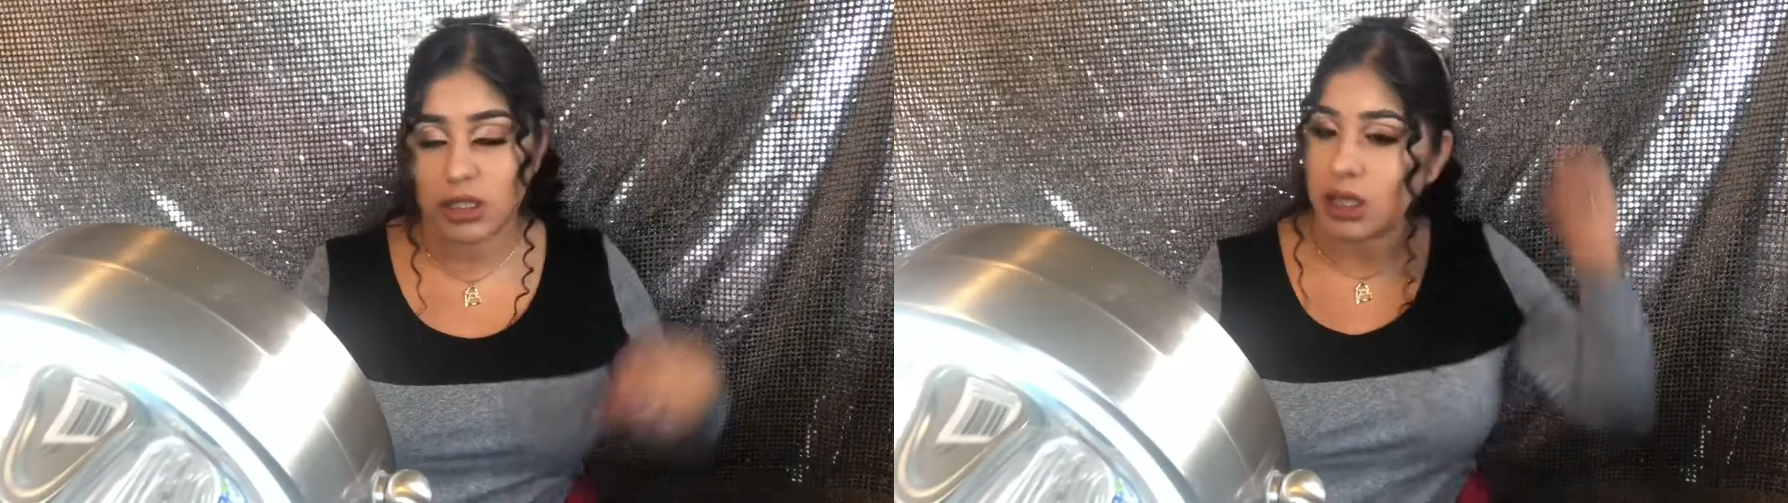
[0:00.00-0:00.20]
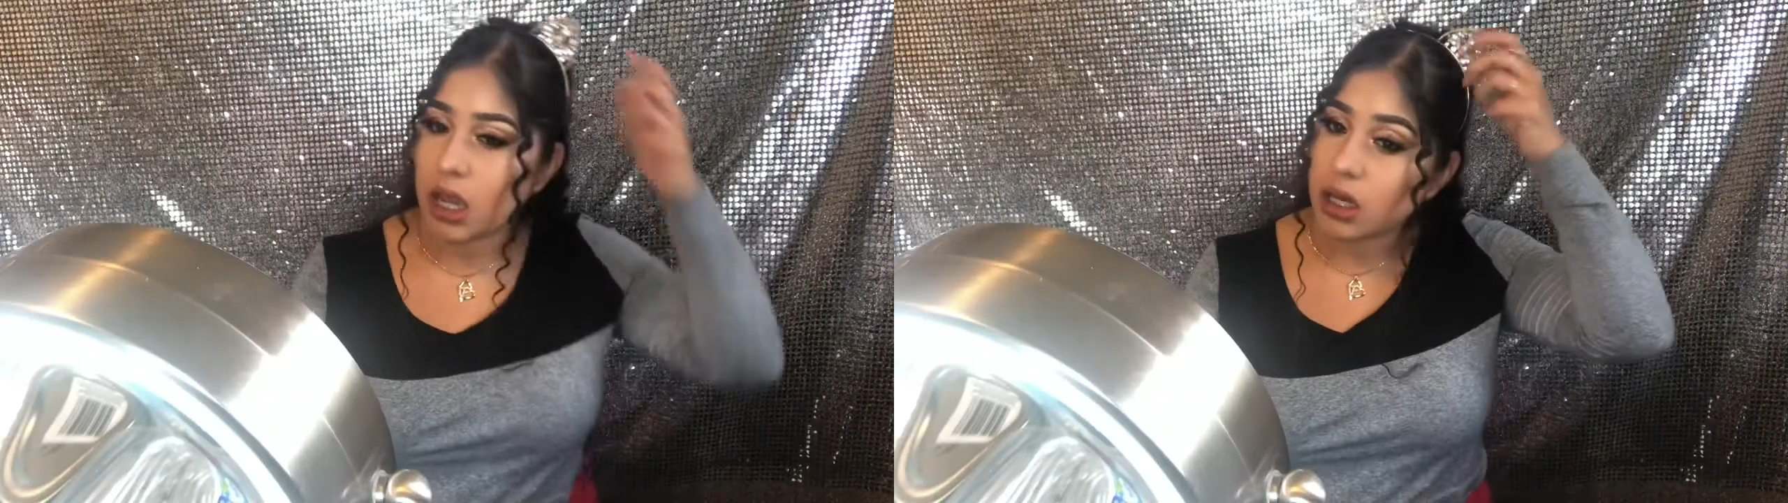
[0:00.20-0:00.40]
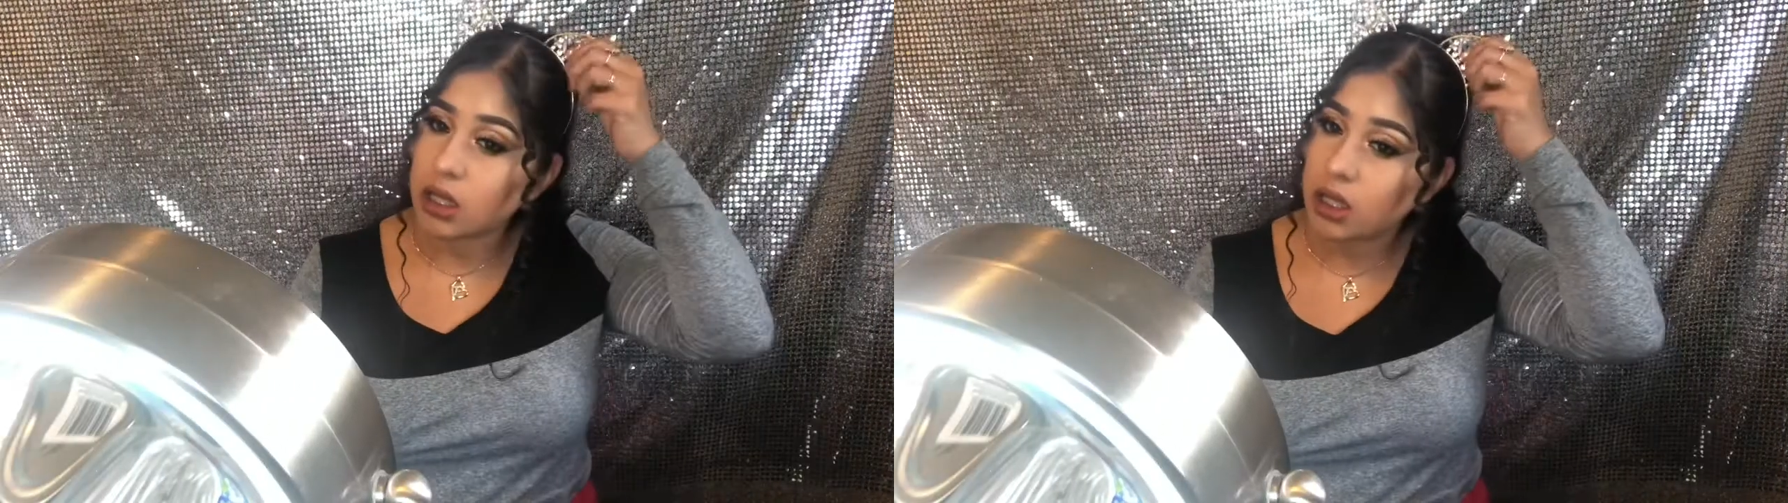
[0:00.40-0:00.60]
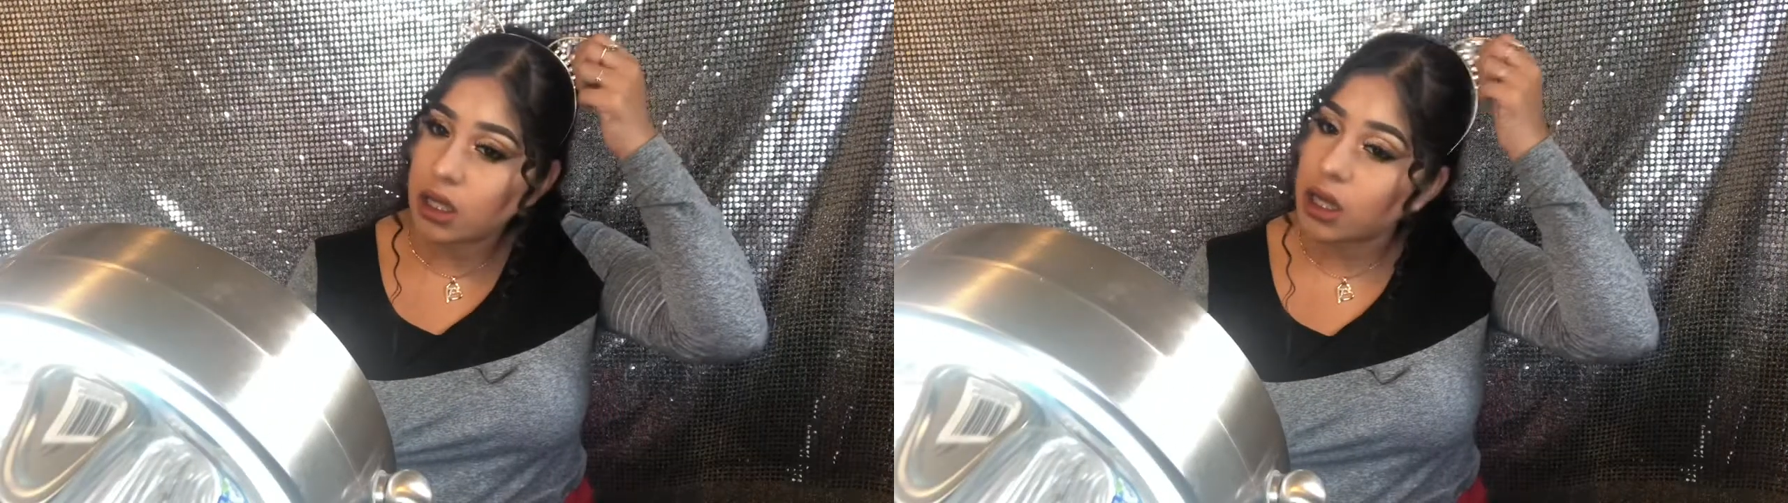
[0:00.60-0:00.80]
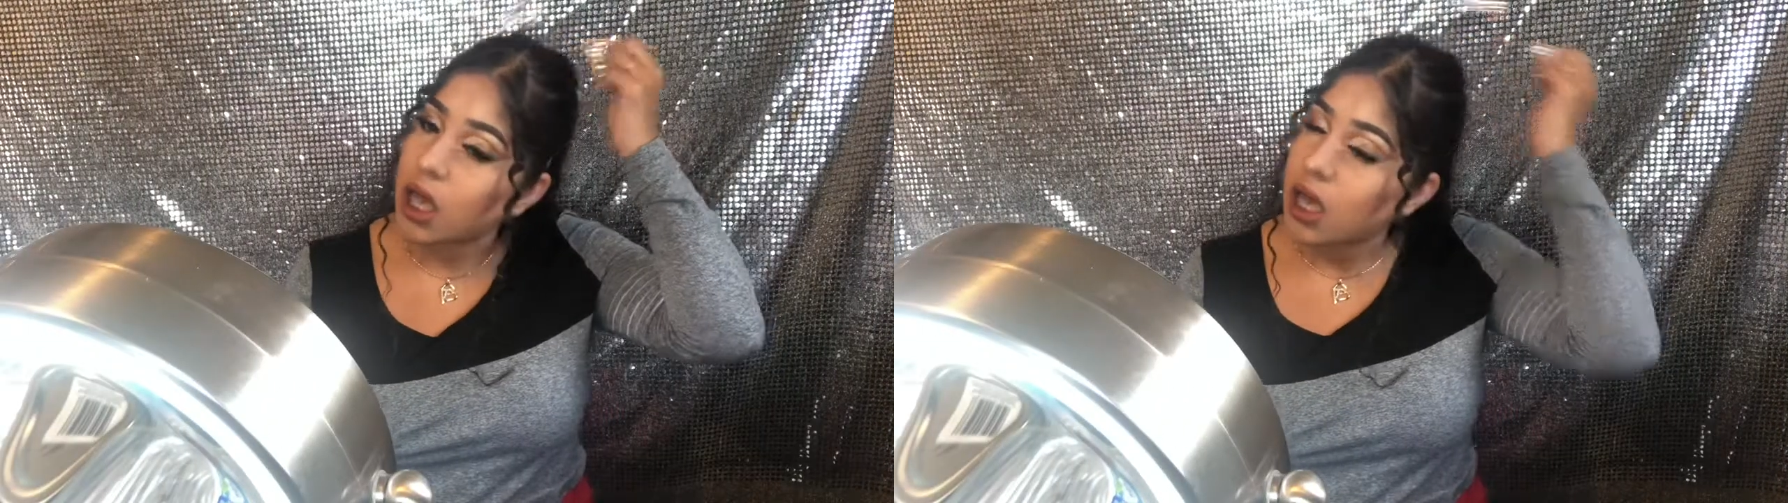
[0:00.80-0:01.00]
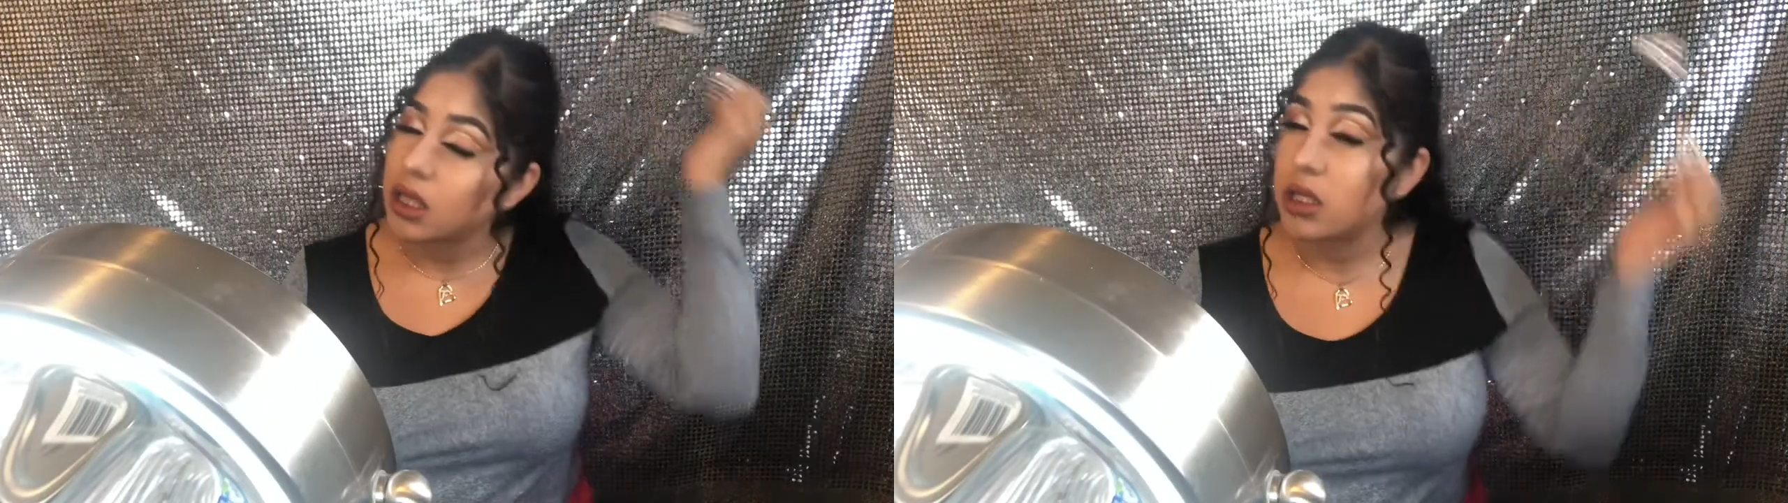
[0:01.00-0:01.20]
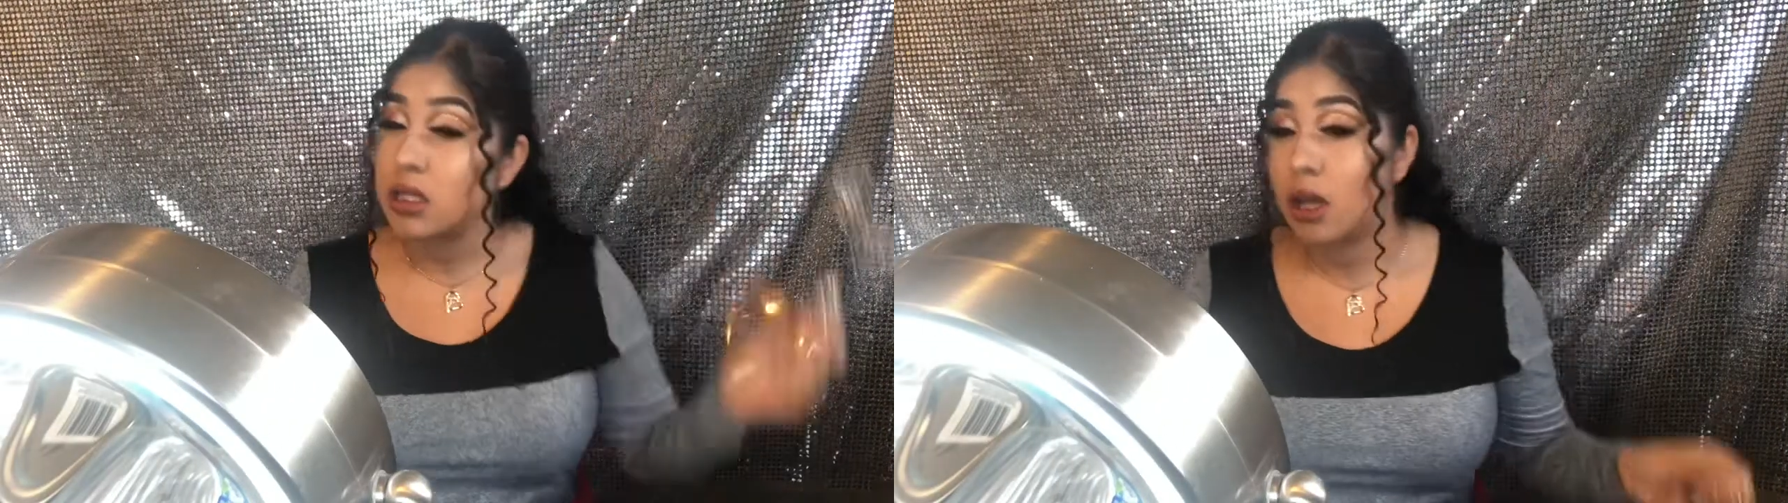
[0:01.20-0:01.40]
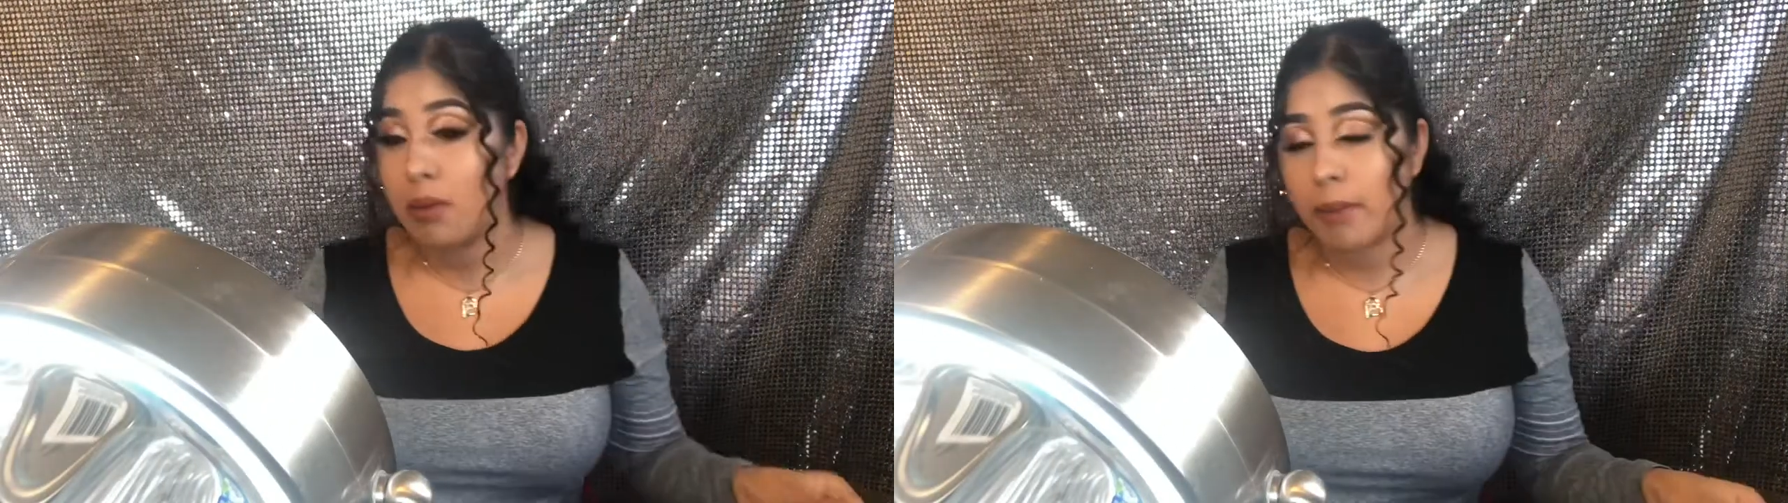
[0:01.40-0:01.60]
is the end of the look. This is
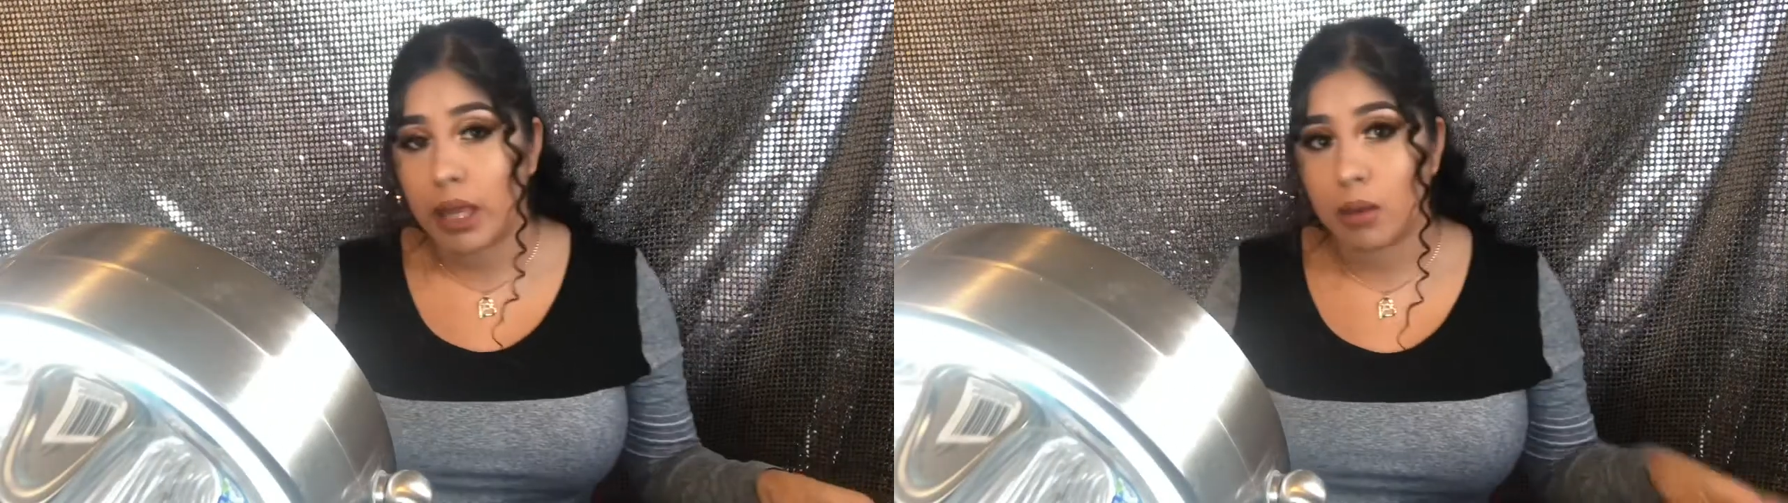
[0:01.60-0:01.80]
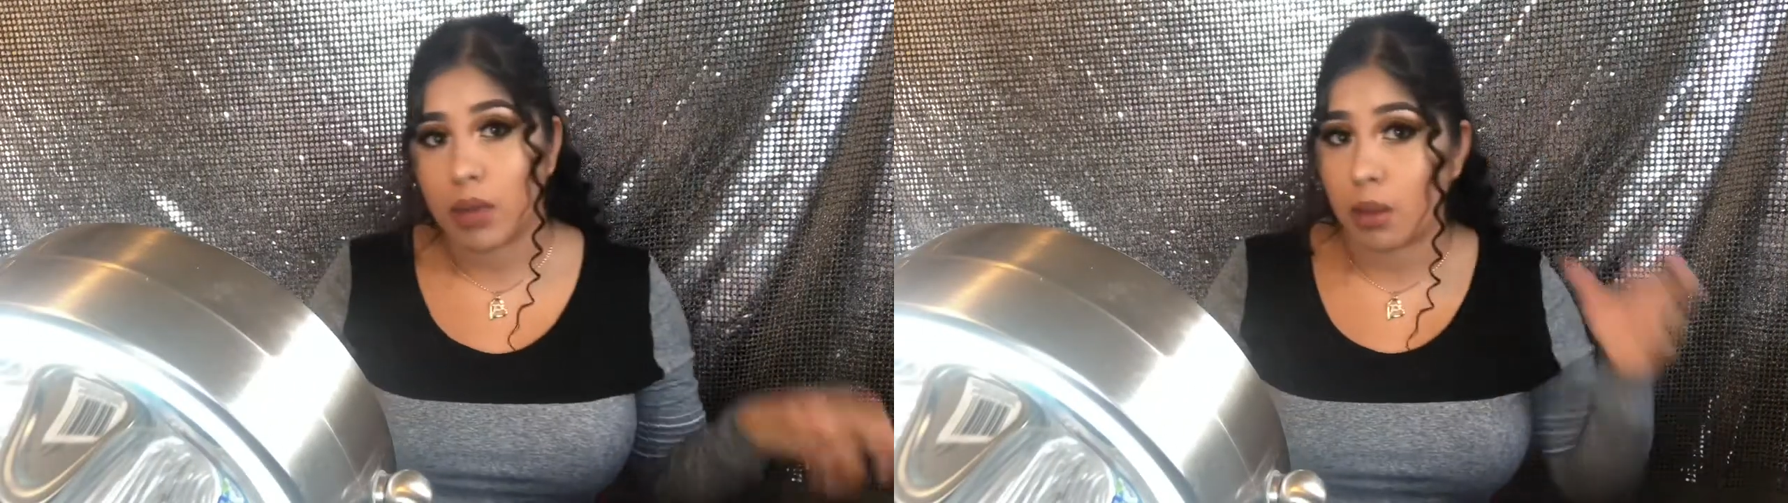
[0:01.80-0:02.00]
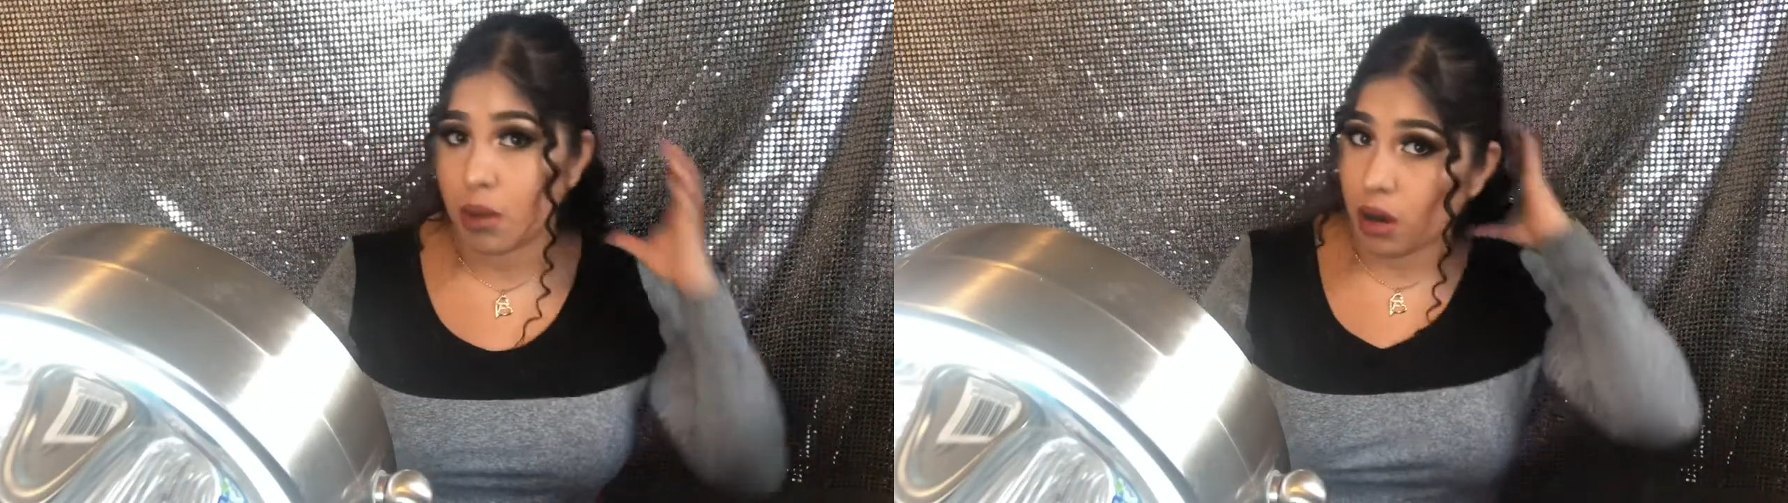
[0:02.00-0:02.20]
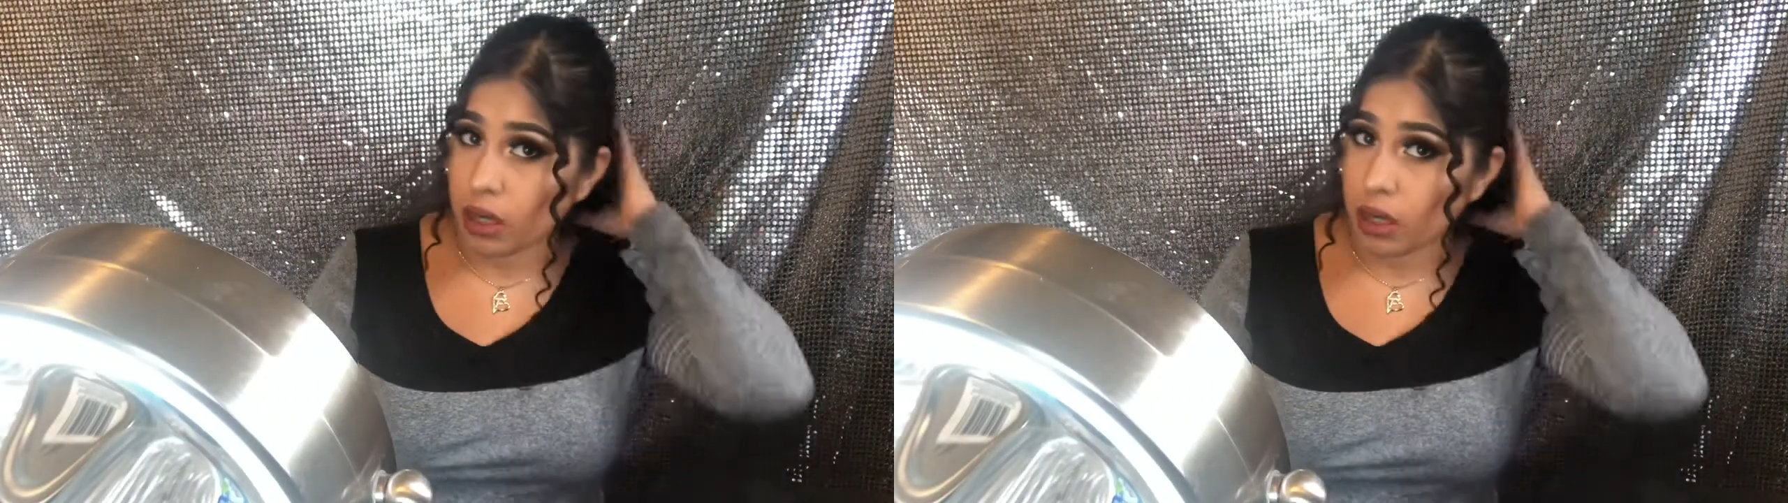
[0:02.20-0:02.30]
how my makeup came out.